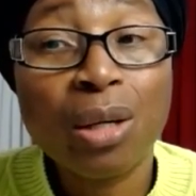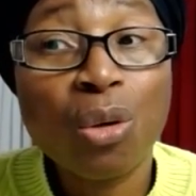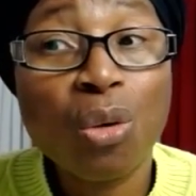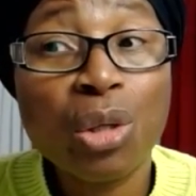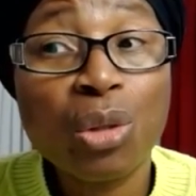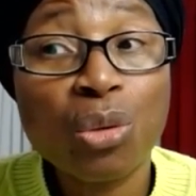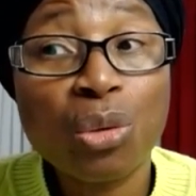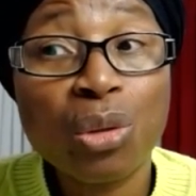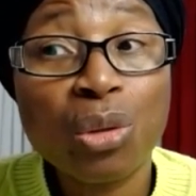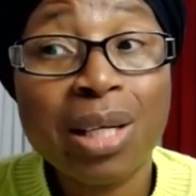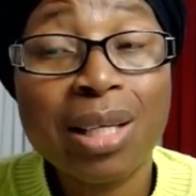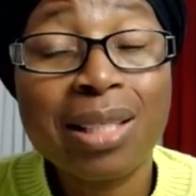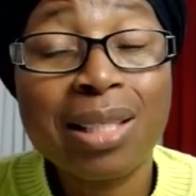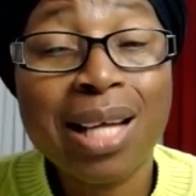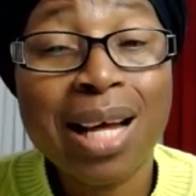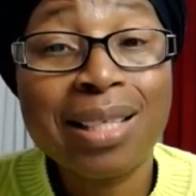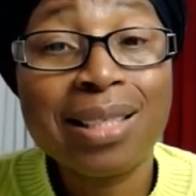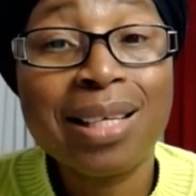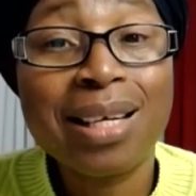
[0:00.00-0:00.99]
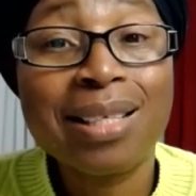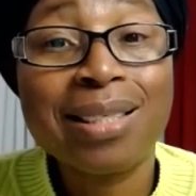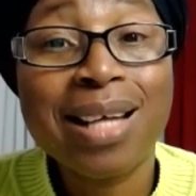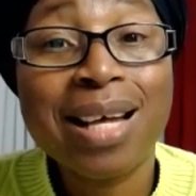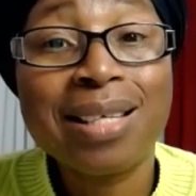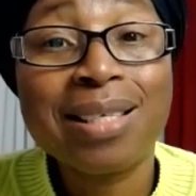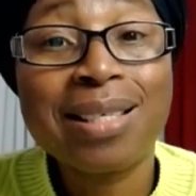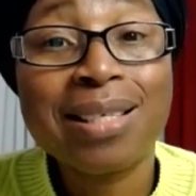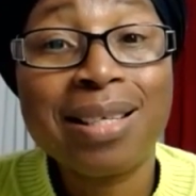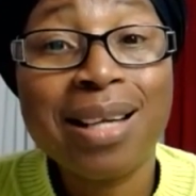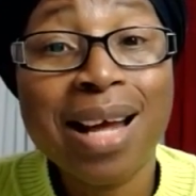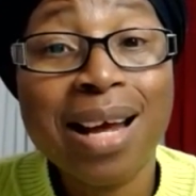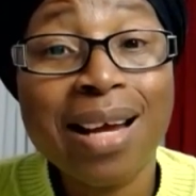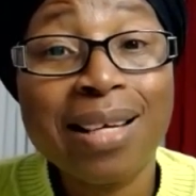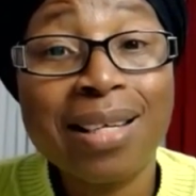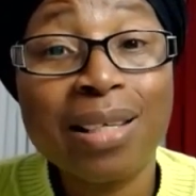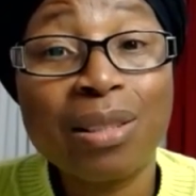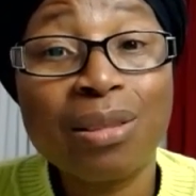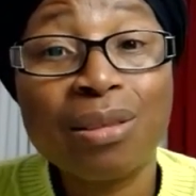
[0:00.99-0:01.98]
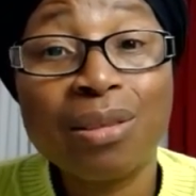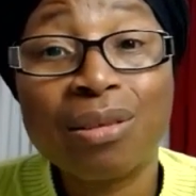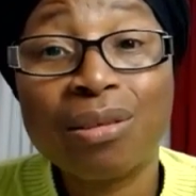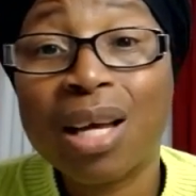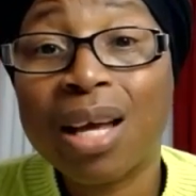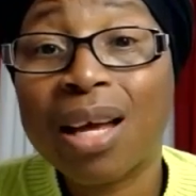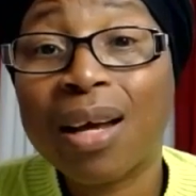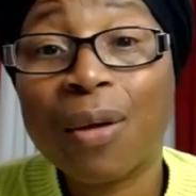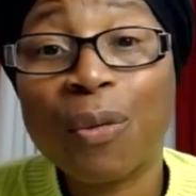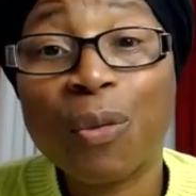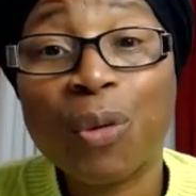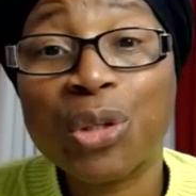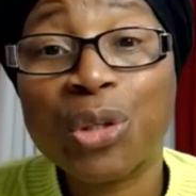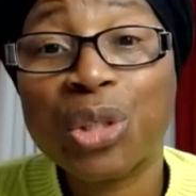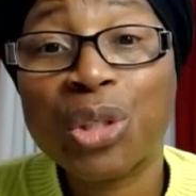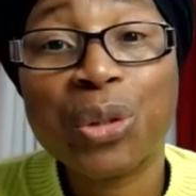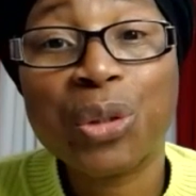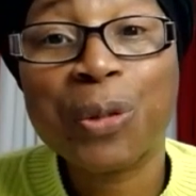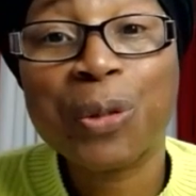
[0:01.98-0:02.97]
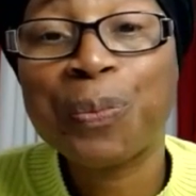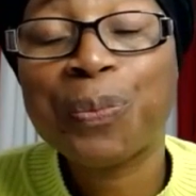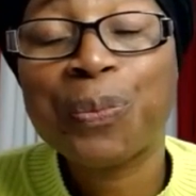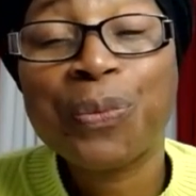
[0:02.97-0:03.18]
going to that that that, that sliding uh, what is it,